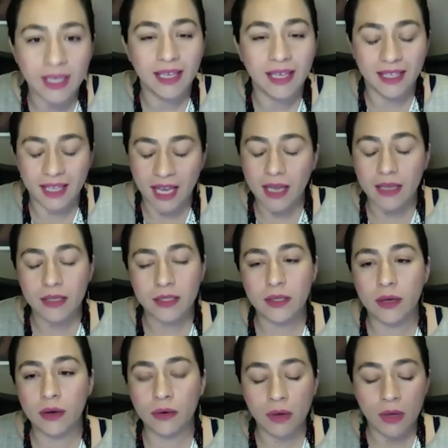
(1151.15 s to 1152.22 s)
Yeah.
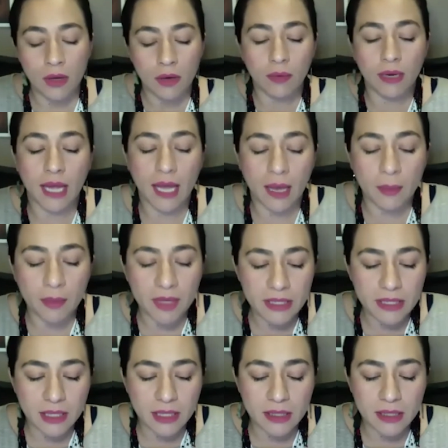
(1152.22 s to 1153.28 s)
So what happens
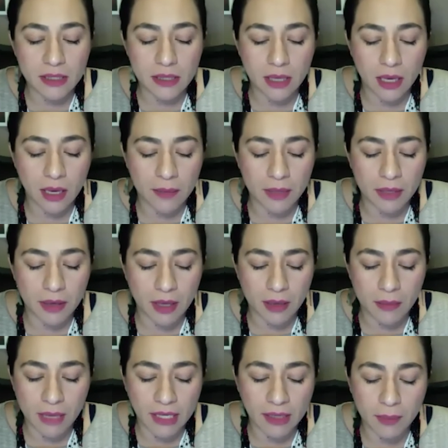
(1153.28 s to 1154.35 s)
is, and
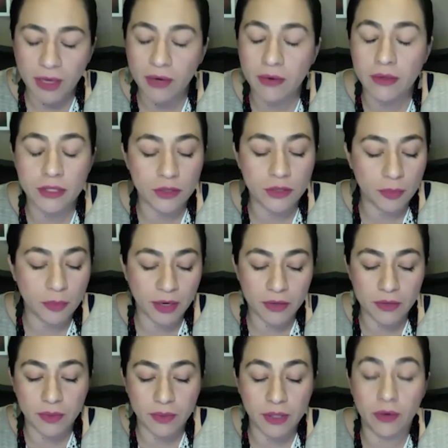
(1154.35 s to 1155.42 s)
many parents, new
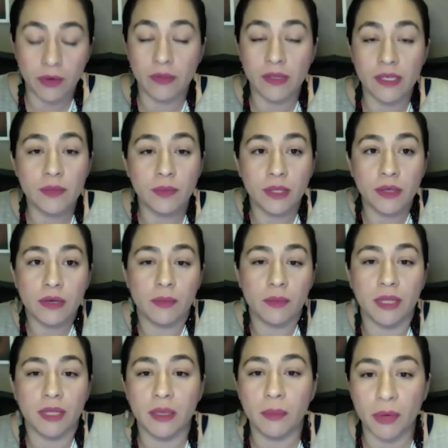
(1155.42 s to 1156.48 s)
parents would know this, when you
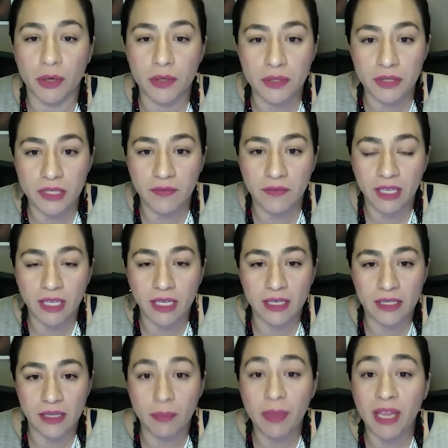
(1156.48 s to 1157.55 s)
complete a birth certificate, it
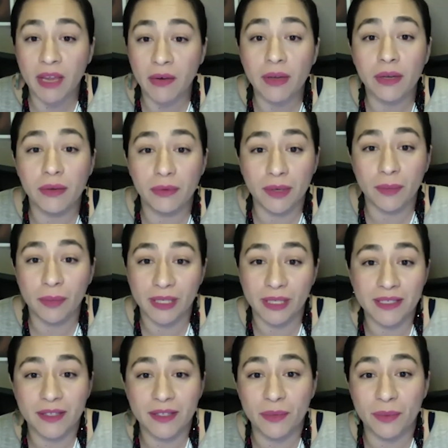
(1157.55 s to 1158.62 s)
is a parent who
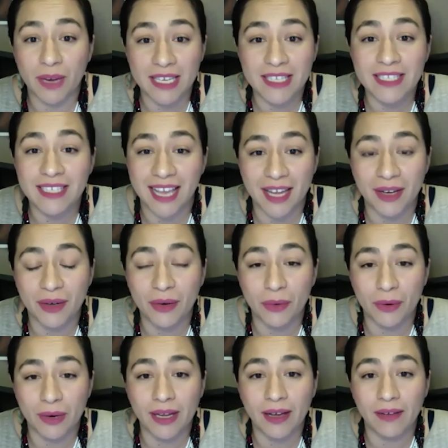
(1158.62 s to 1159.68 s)
completes the race
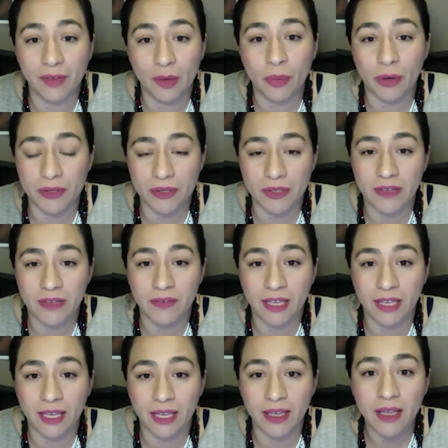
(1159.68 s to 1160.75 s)
category of your birth
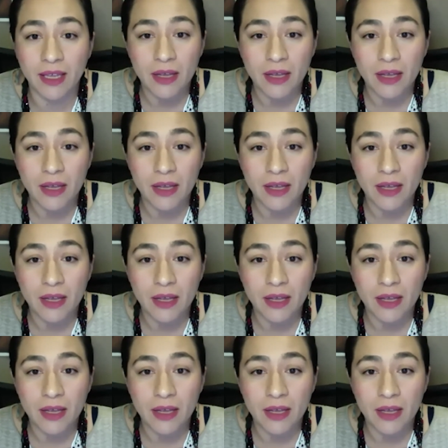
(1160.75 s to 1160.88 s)
certificate.